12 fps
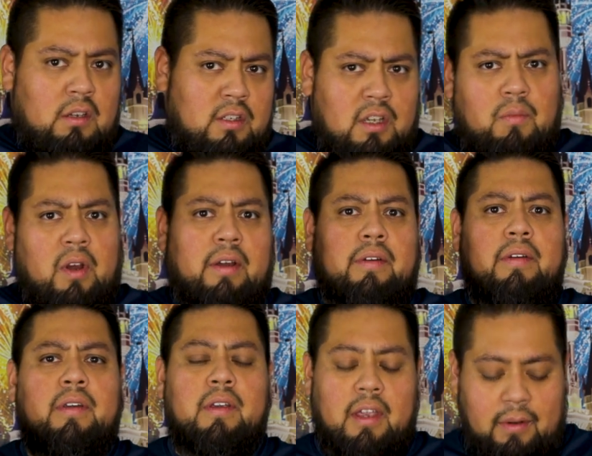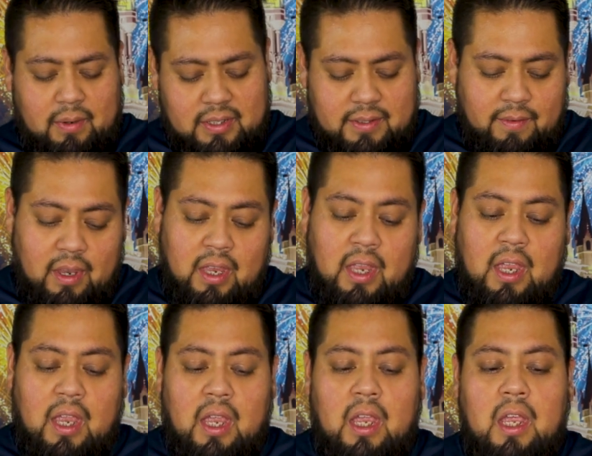Somewhere. Anyways,
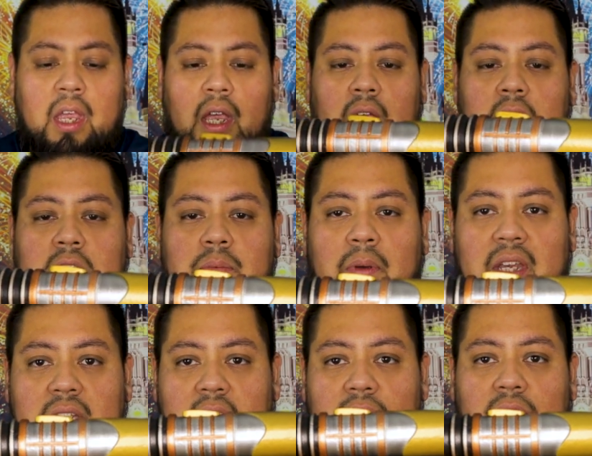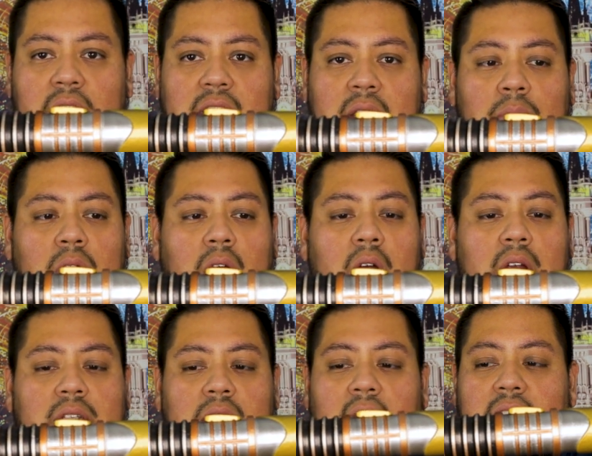it's based off of the Temple
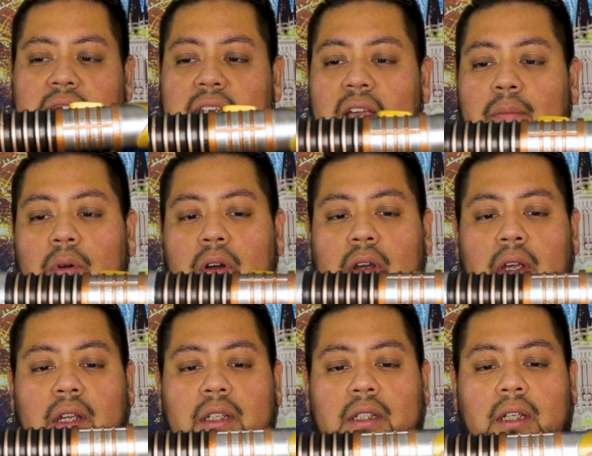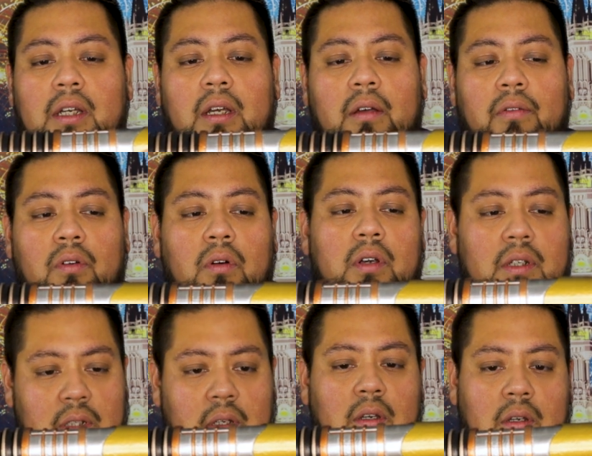Guards lightsaber. It's, uh, of
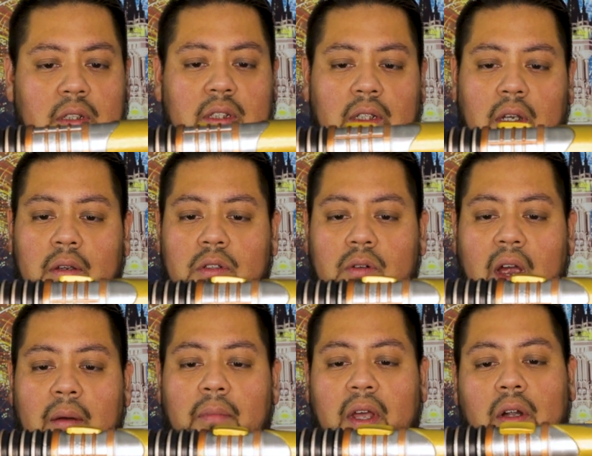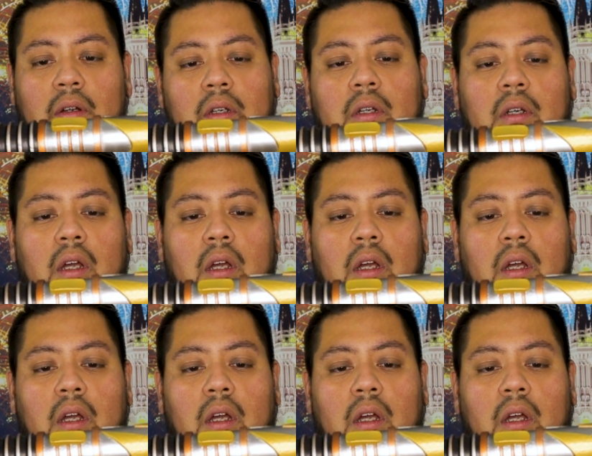course, uh, scrap metal.